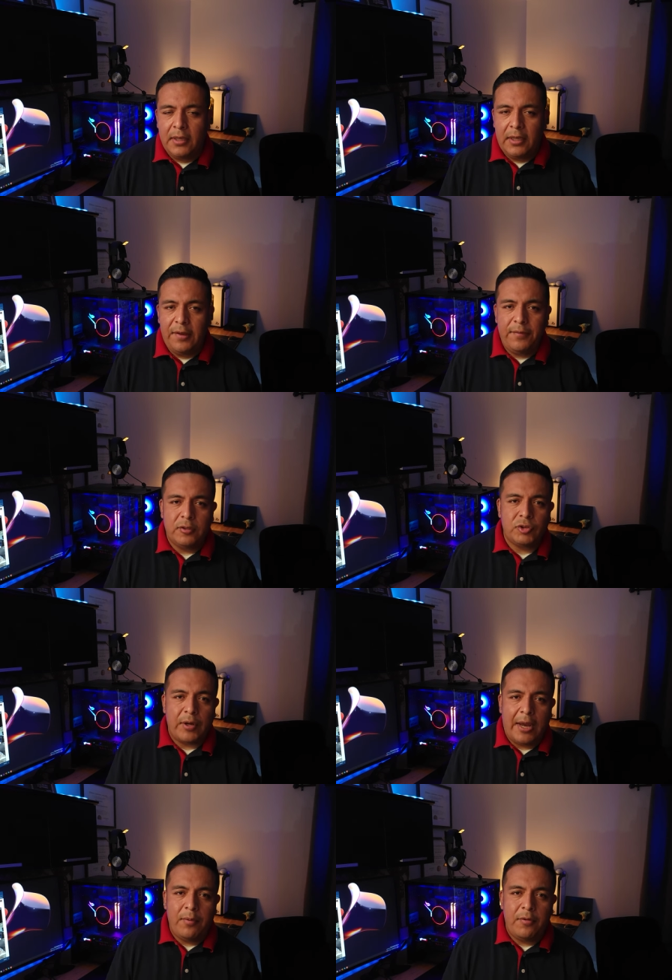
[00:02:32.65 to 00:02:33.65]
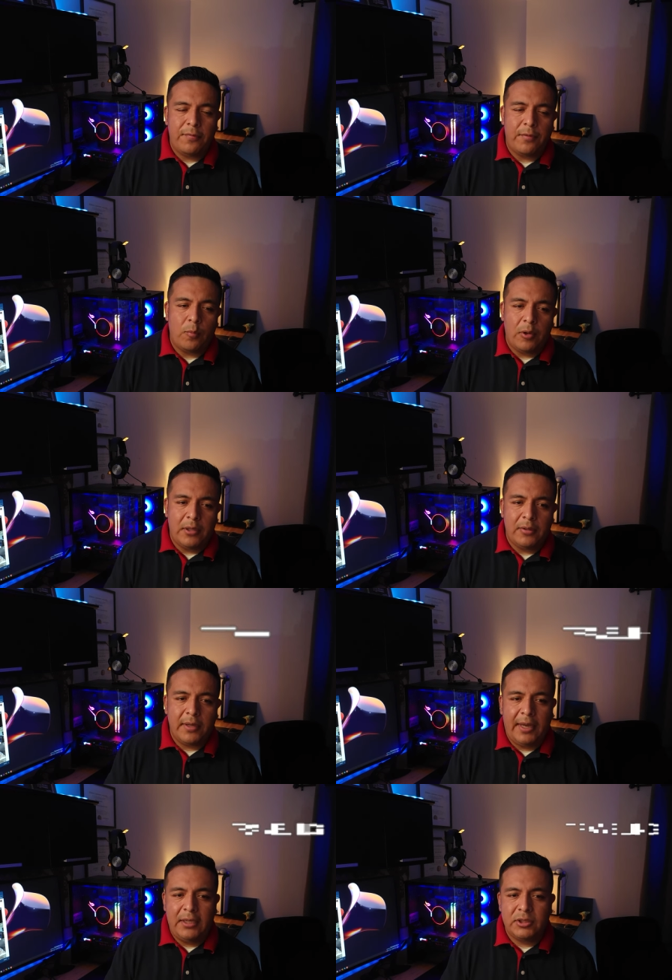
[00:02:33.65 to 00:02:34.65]
If you travel from one
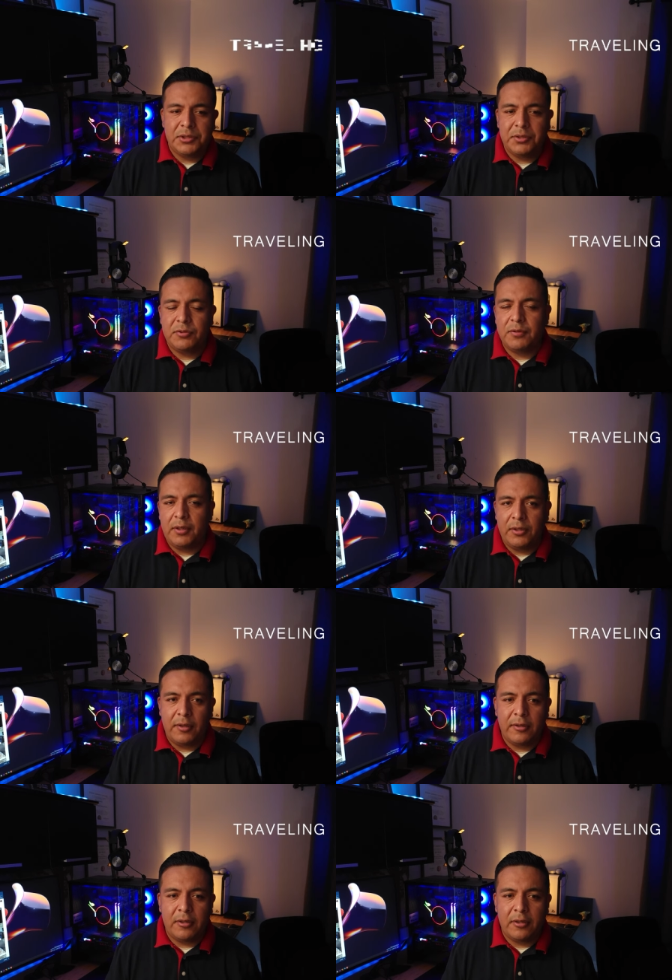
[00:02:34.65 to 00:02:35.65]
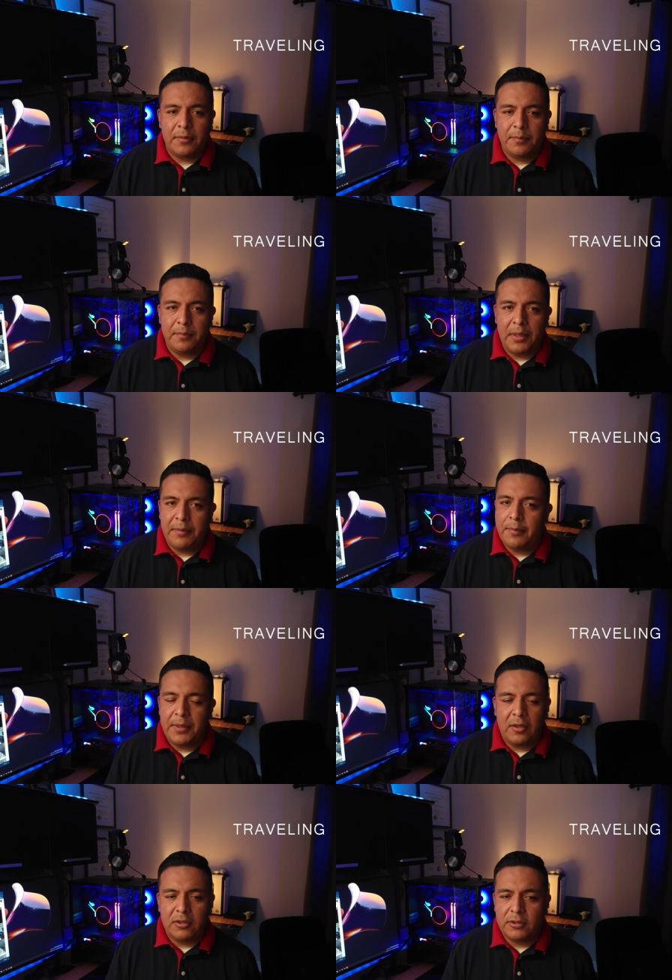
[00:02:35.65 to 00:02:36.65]
location to another, maybe
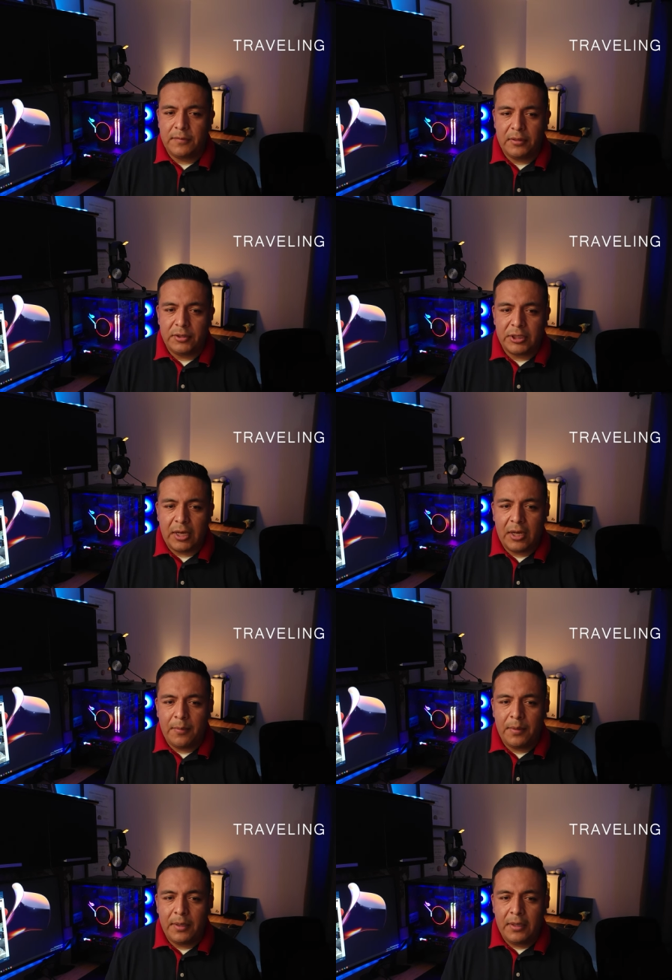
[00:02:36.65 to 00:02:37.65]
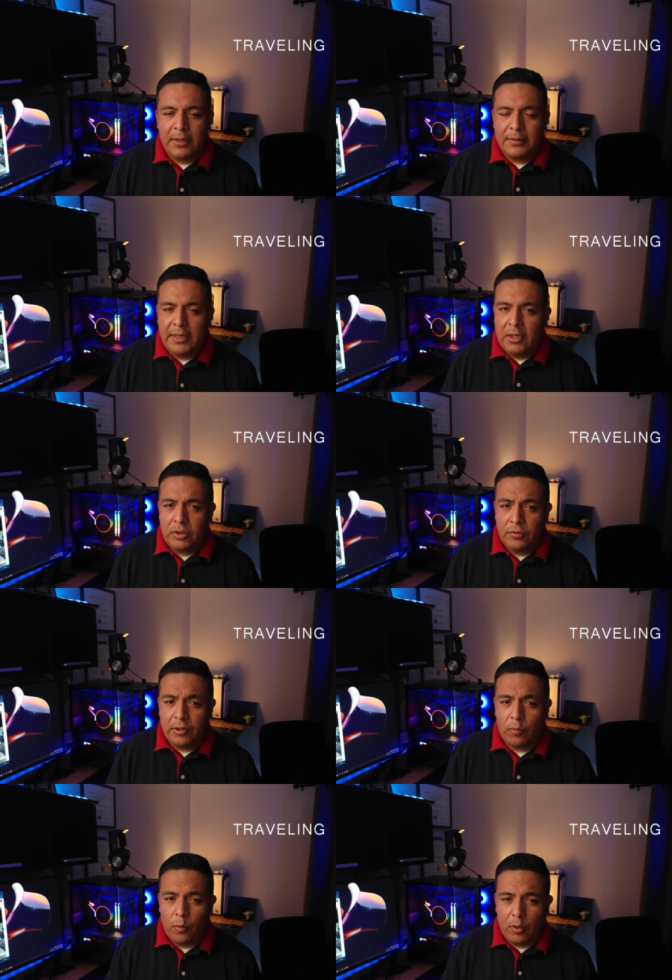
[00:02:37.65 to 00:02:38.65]
because of your job, they can do
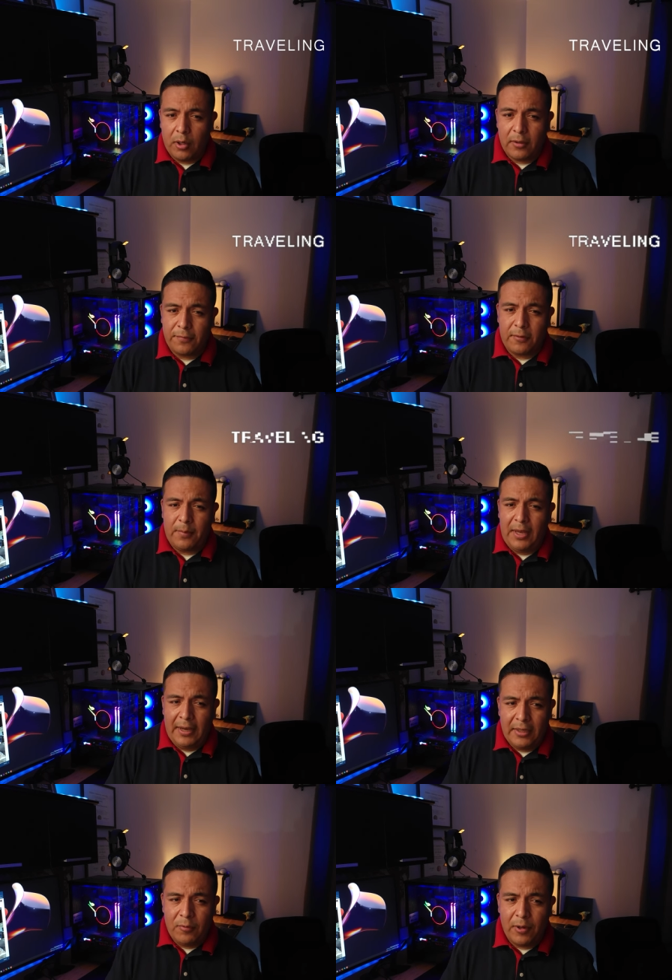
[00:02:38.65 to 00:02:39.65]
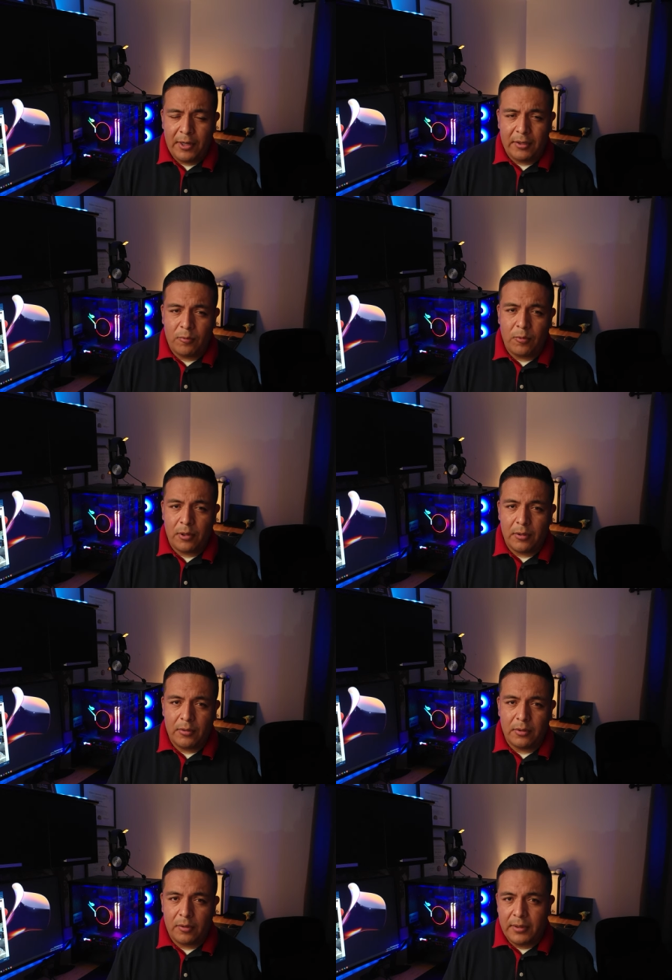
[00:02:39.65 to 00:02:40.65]
their work from anywhere in the
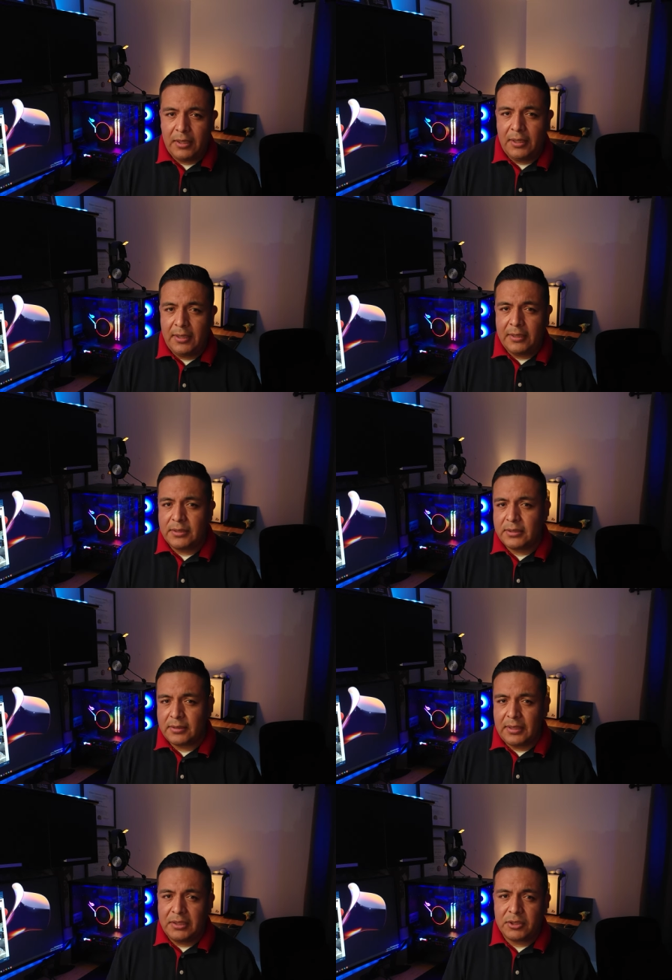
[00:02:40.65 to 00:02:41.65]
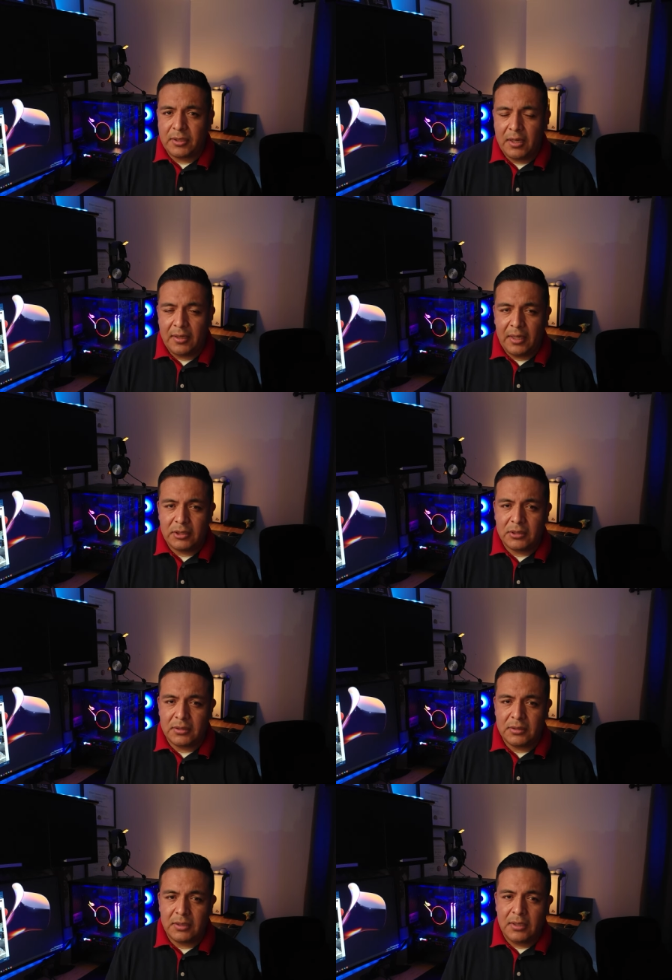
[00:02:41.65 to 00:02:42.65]
world. All they need is the internet
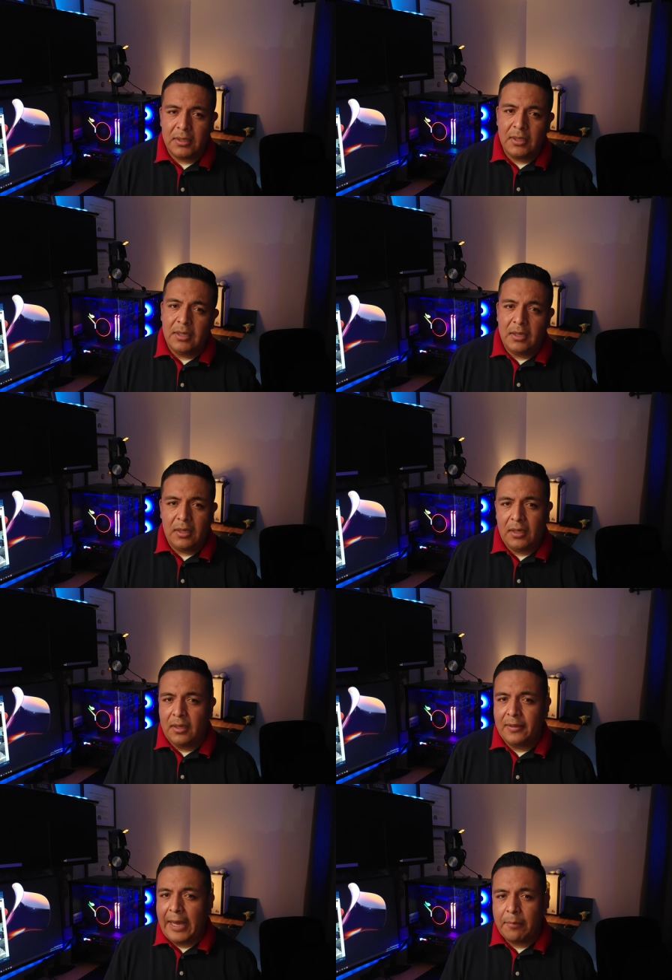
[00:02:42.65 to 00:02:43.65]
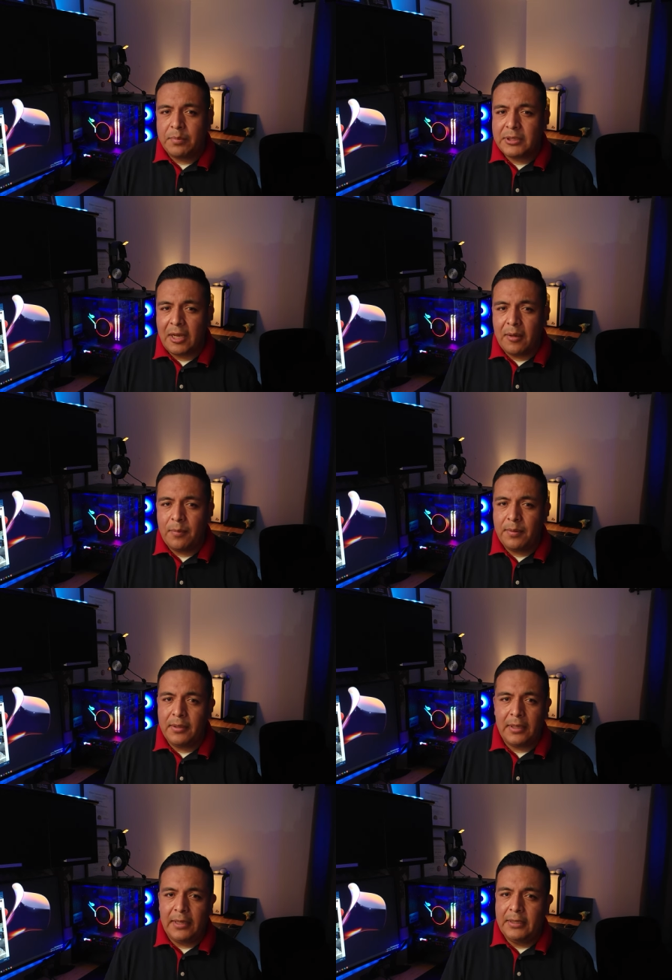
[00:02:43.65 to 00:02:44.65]
connection, a laptop,
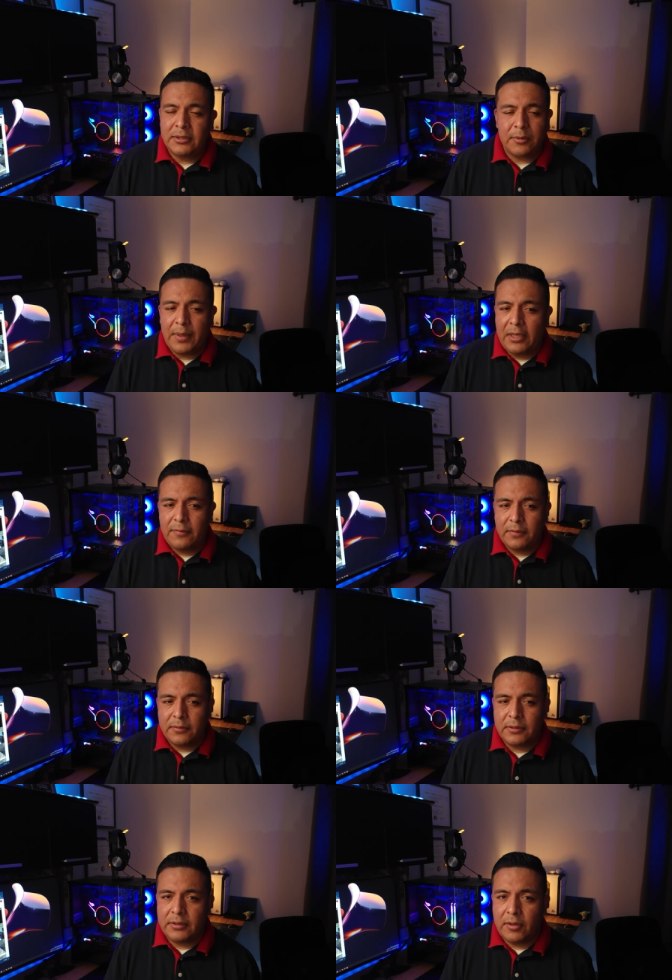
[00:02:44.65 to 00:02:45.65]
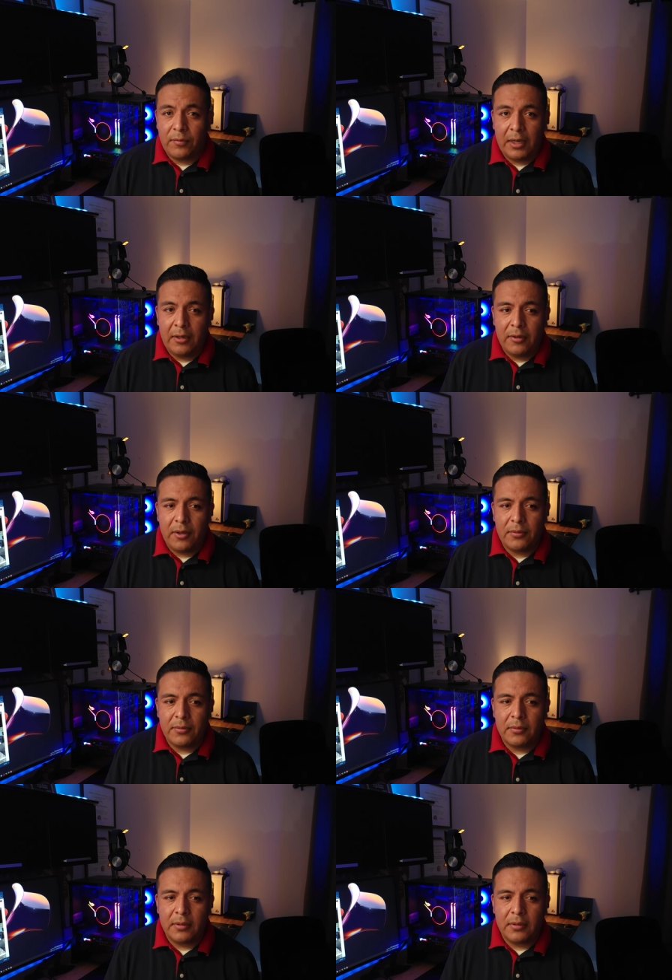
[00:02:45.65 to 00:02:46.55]
and some headphones, and they're ready to go.